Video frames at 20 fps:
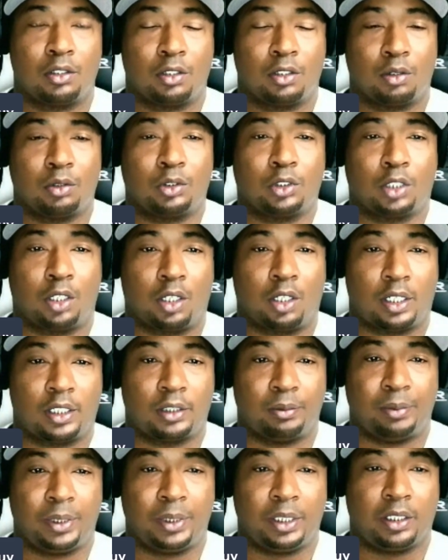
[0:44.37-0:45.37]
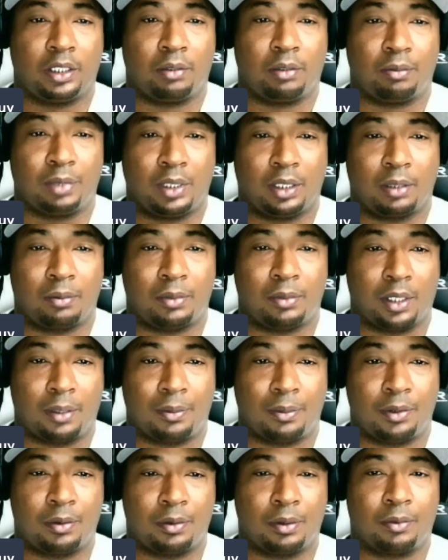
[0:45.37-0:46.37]
Those cars being
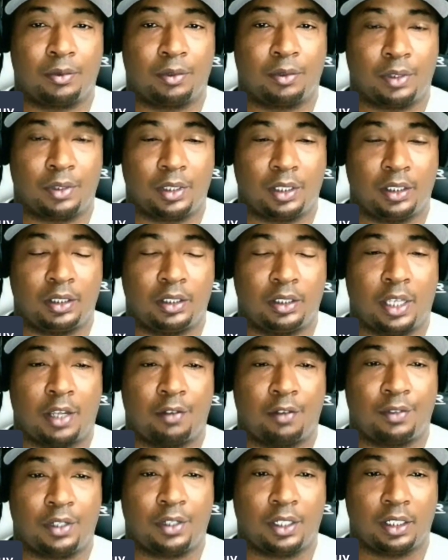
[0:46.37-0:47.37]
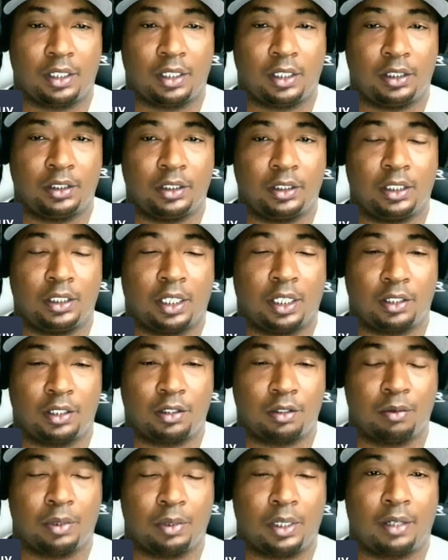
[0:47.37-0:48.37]
BMW M3, F80s,
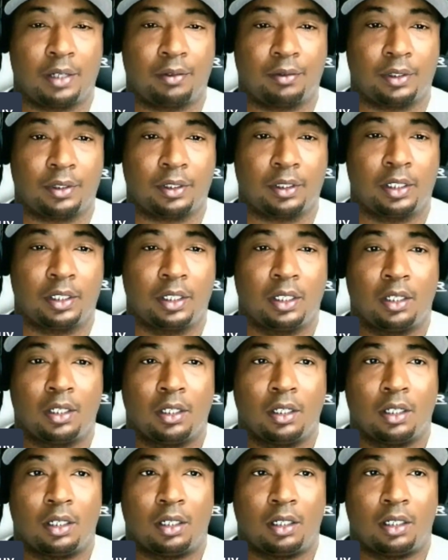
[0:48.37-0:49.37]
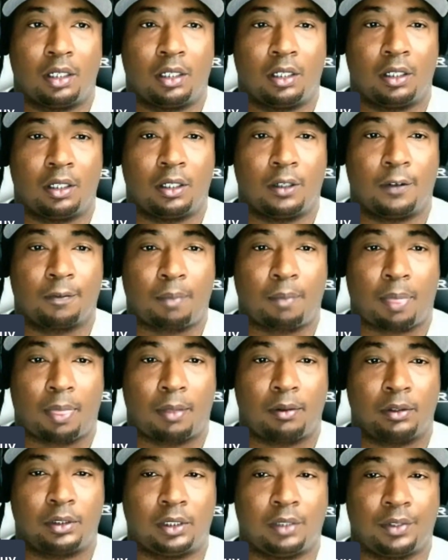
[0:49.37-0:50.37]
E92, whatever, uh,
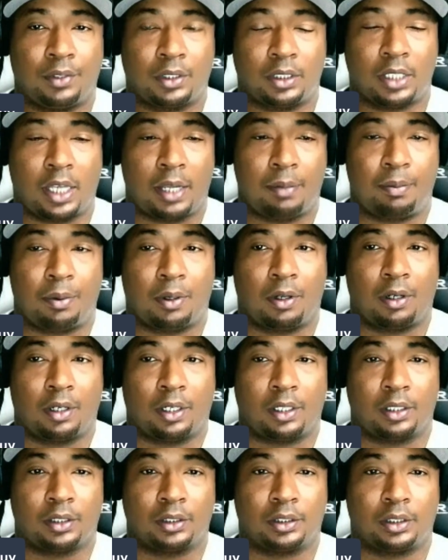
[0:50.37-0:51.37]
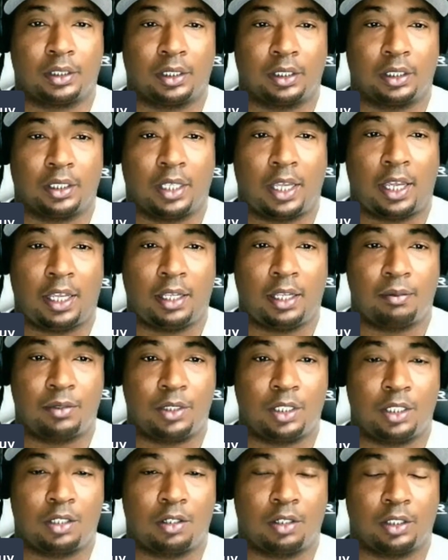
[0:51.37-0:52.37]
Civic Type R's,
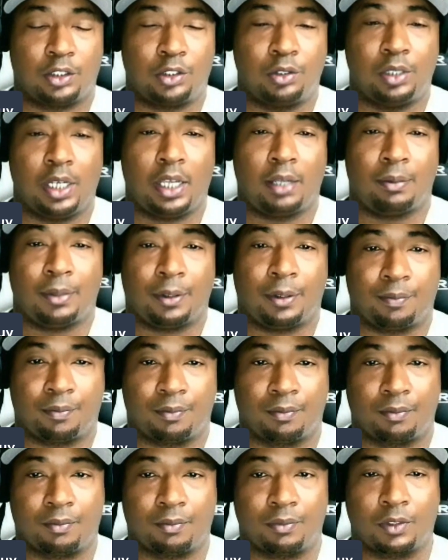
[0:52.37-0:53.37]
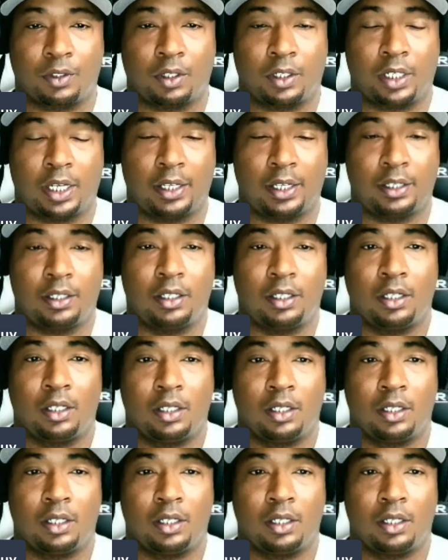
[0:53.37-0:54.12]
AMG cars, you name it. Okay,